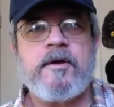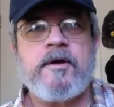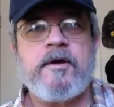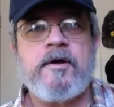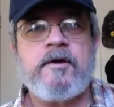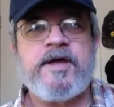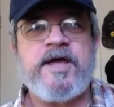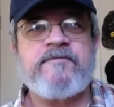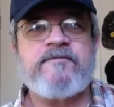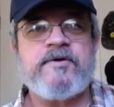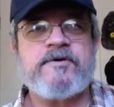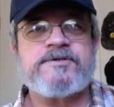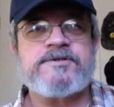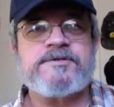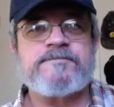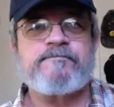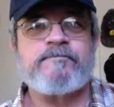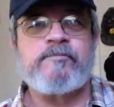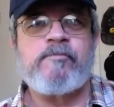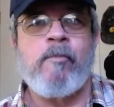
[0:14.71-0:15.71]
Okay
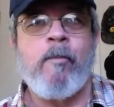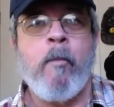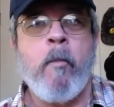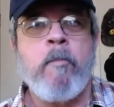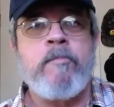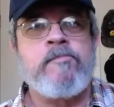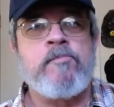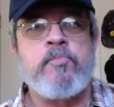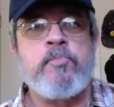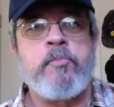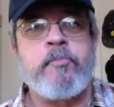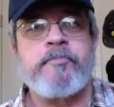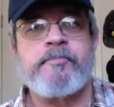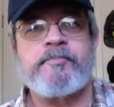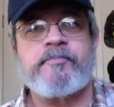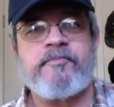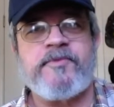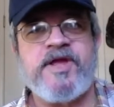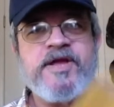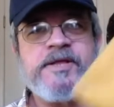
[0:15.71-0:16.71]
folks,
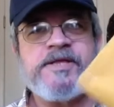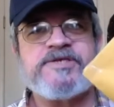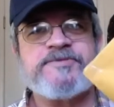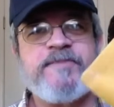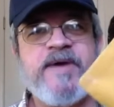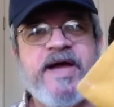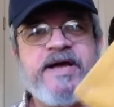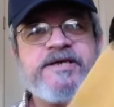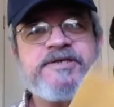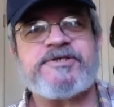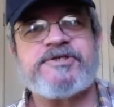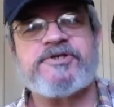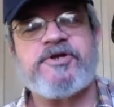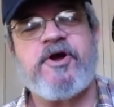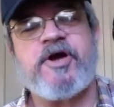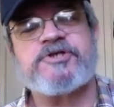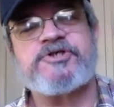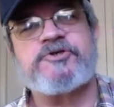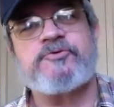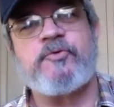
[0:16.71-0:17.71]
in this package is an
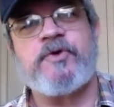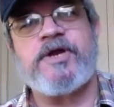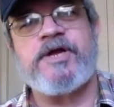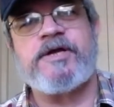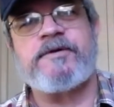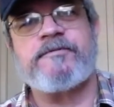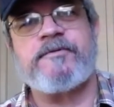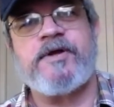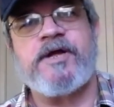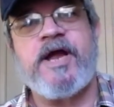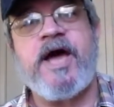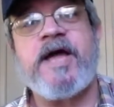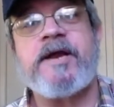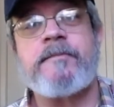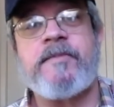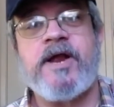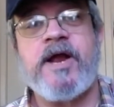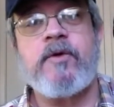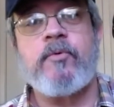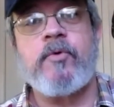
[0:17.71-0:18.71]
auction winning, an
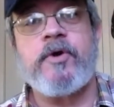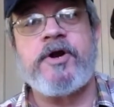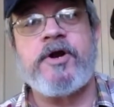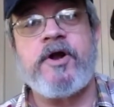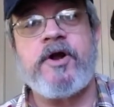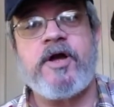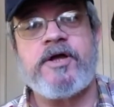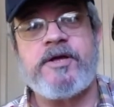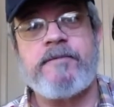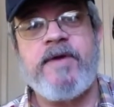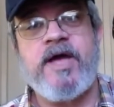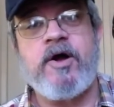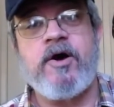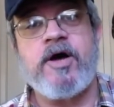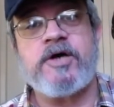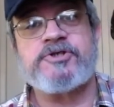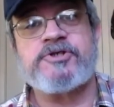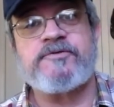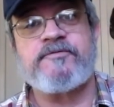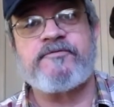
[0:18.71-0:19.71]
item that I won in an eBay
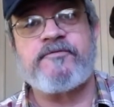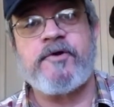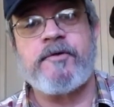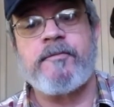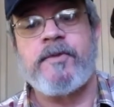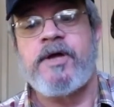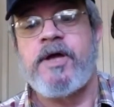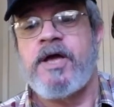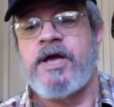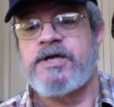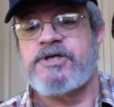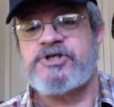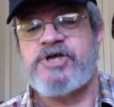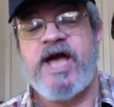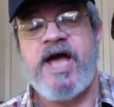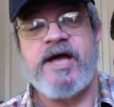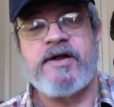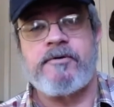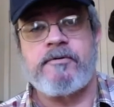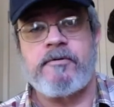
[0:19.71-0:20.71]
auction from
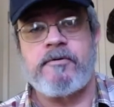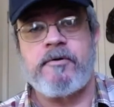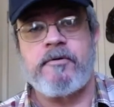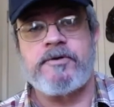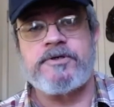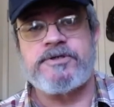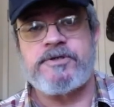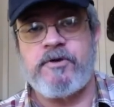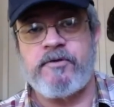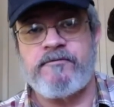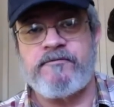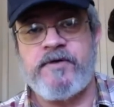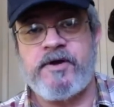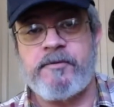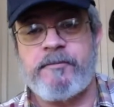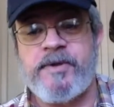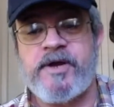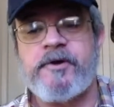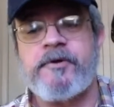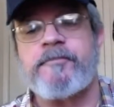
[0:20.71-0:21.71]
Chad, known as
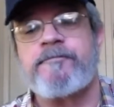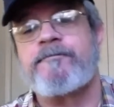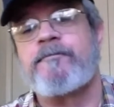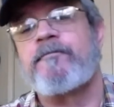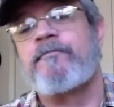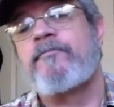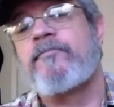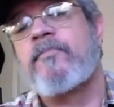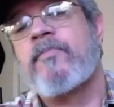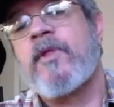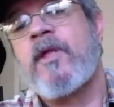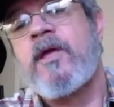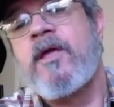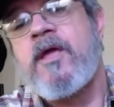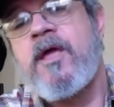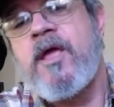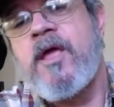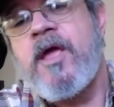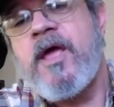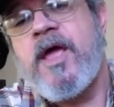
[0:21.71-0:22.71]
Goldfinger Picker.
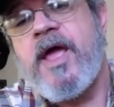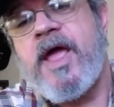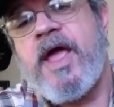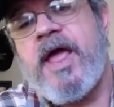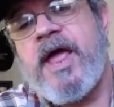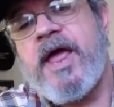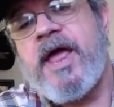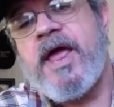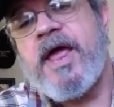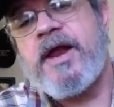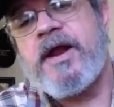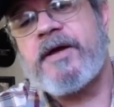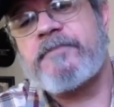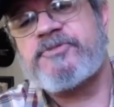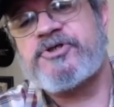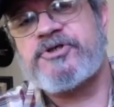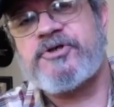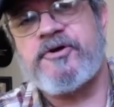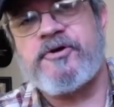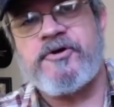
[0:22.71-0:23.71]
And I'm
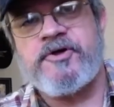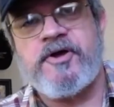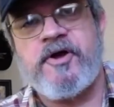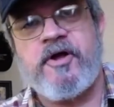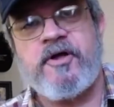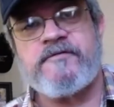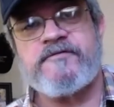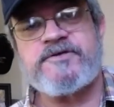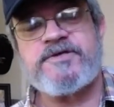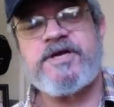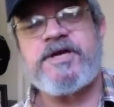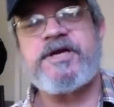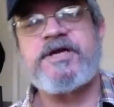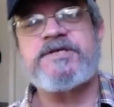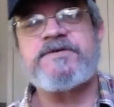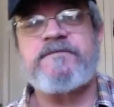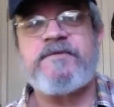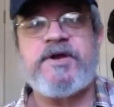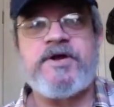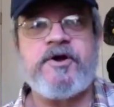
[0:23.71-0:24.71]
sure y'all have seen
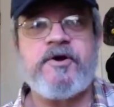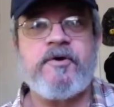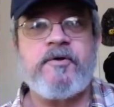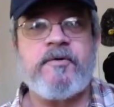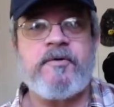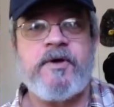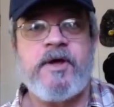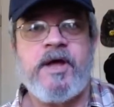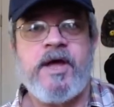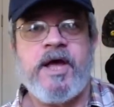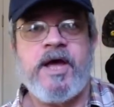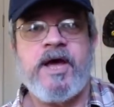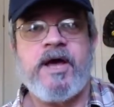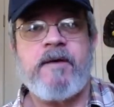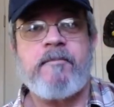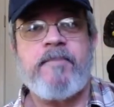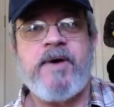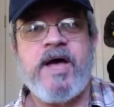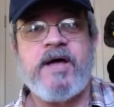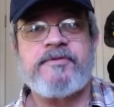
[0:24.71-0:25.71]
his video
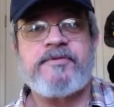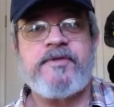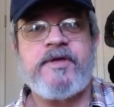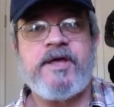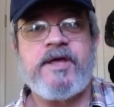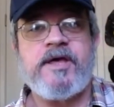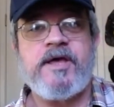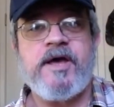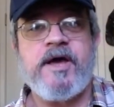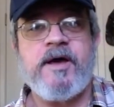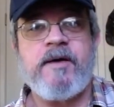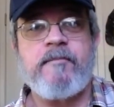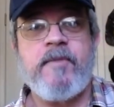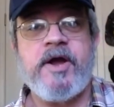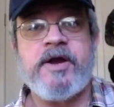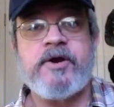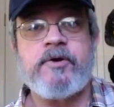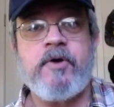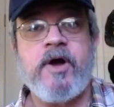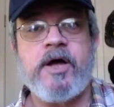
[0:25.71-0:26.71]
about the
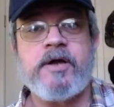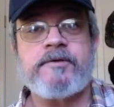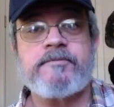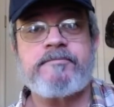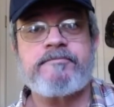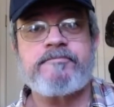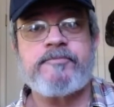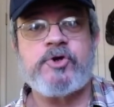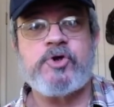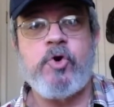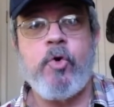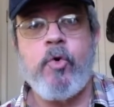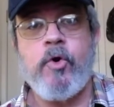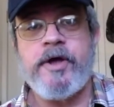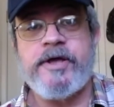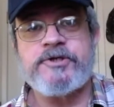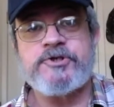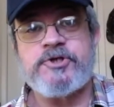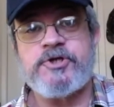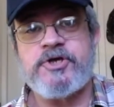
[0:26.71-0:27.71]
Mardi Gras
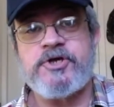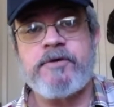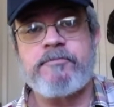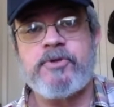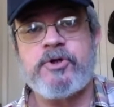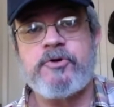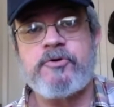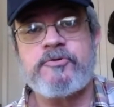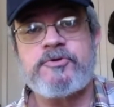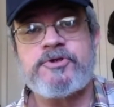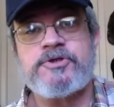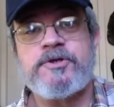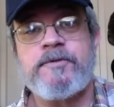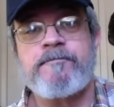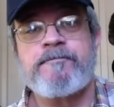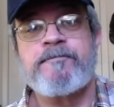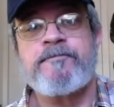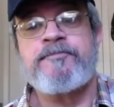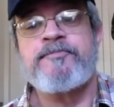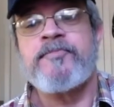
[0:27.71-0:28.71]
coins or the doubloons.
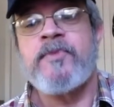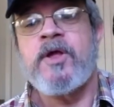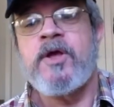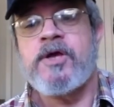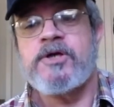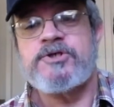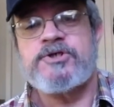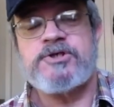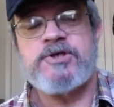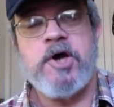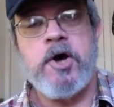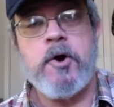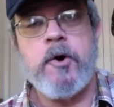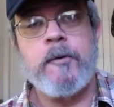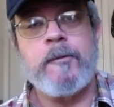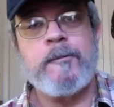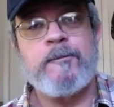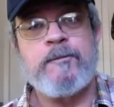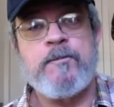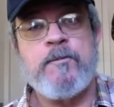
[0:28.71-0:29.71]

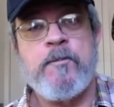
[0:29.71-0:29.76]
So